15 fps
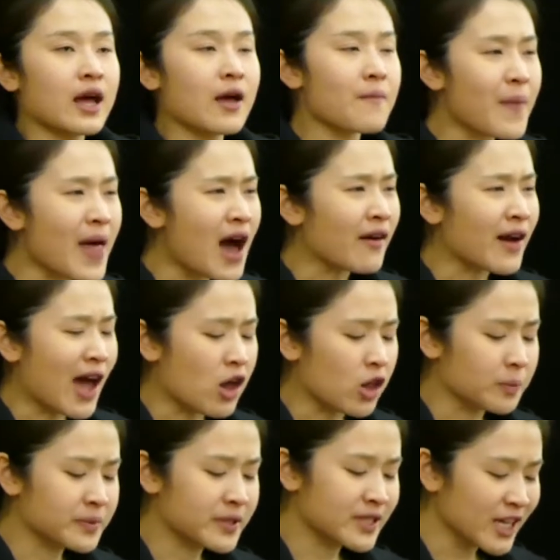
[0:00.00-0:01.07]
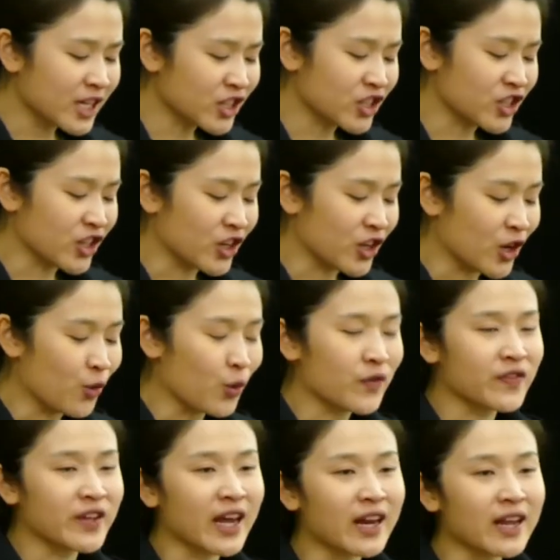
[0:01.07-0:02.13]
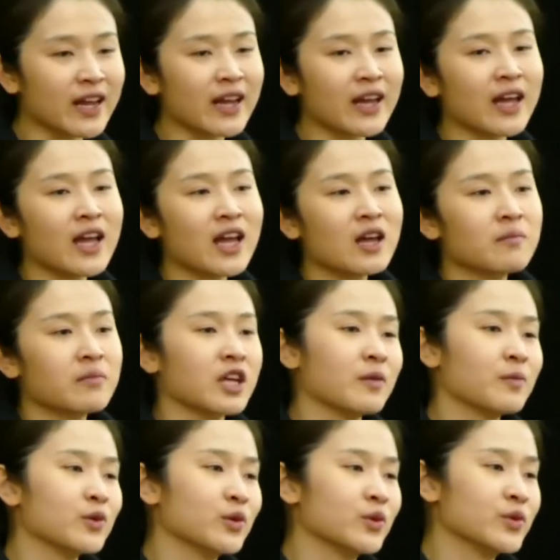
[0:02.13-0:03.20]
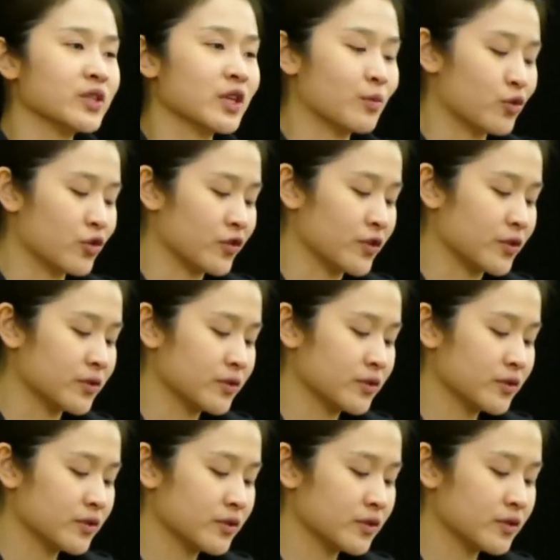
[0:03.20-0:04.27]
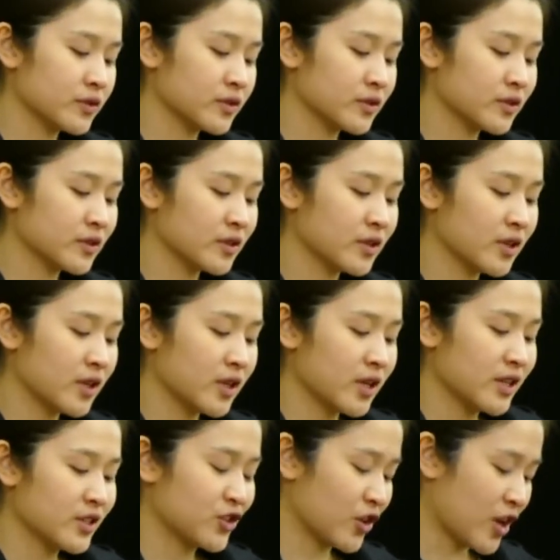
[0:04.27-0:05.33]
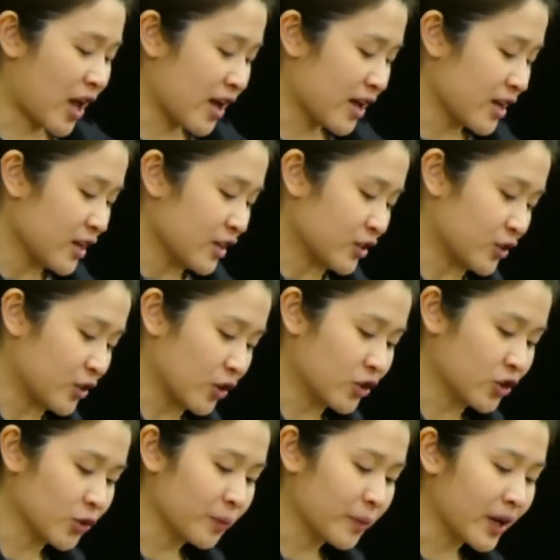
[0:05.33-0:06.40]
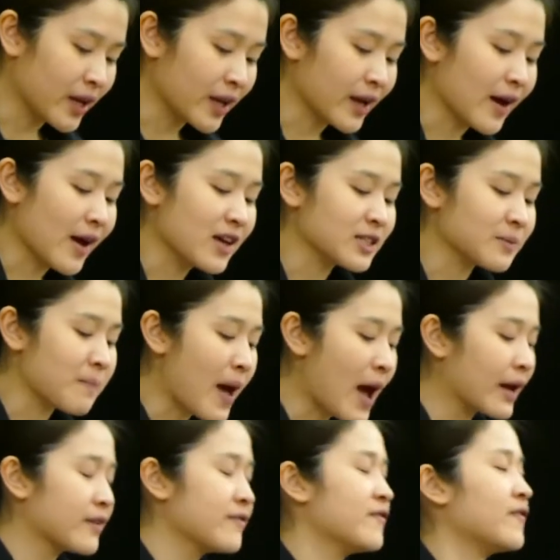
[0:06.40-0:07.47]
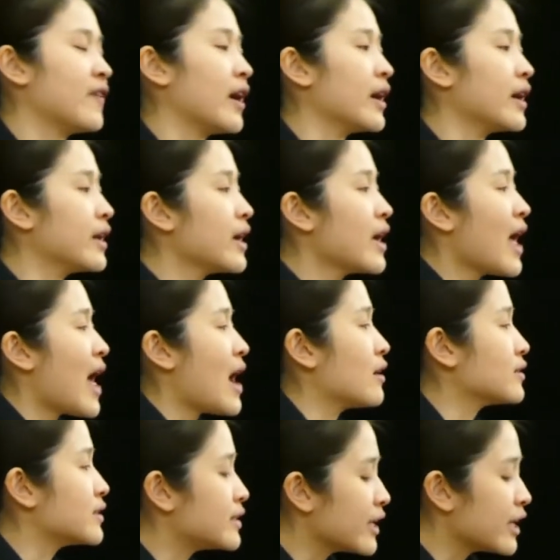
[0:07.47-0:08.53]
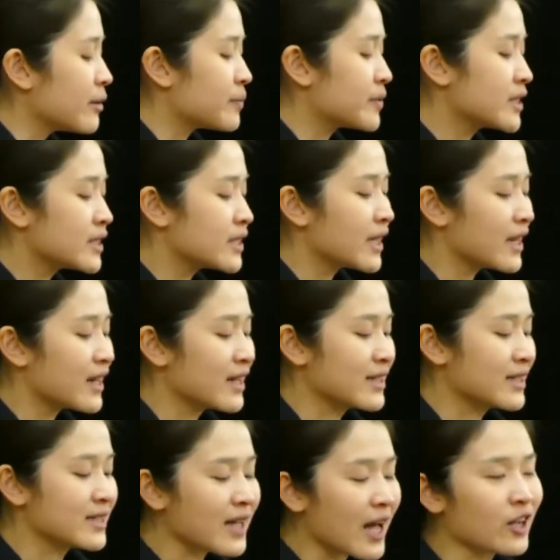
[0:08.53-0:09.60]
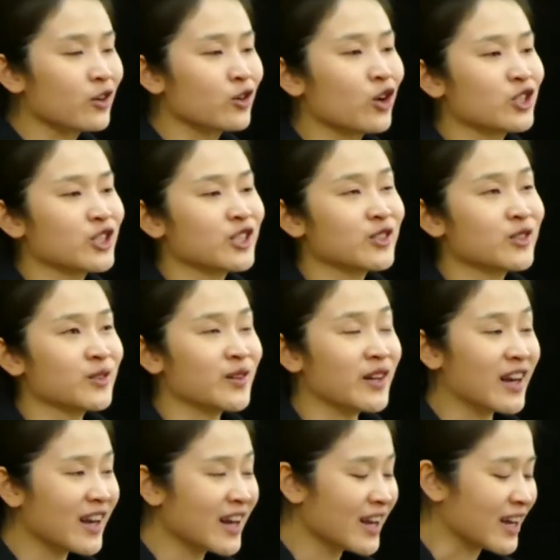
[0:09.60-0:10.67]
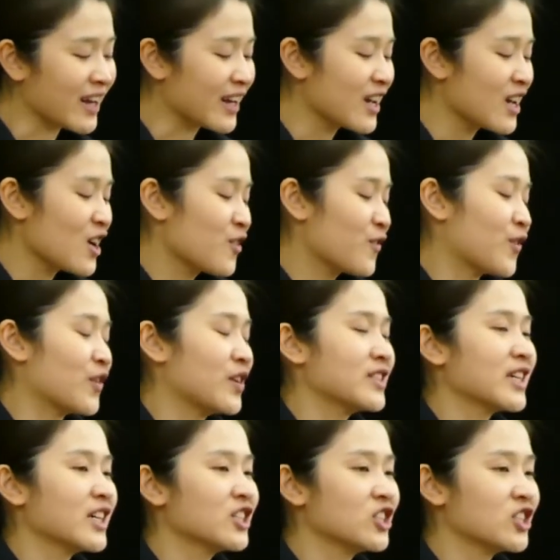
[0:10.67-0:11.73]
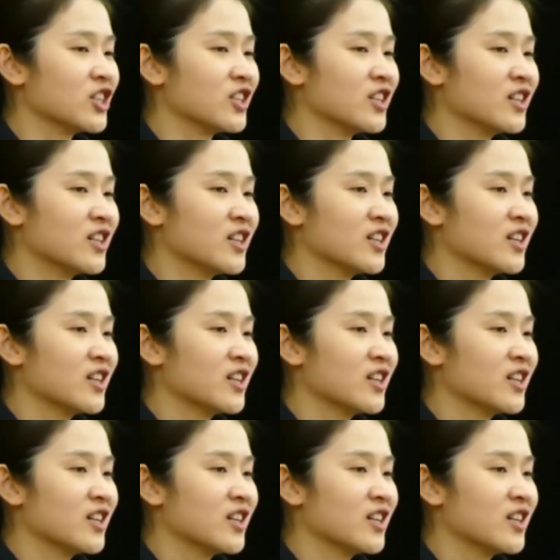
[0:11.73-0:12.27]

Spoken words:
about our obsession with getting people's approval. Today, social media has magnified our deep-seated psychological need for attention.